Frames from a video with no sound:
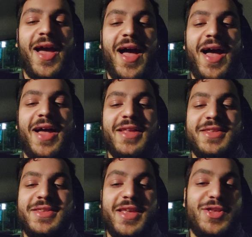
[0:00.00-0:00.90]

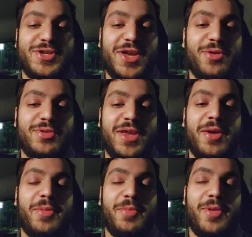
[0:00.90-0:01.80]
and it just helps
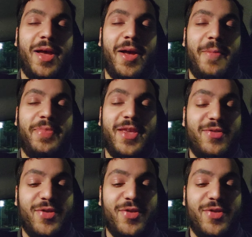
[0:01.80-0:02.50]
get these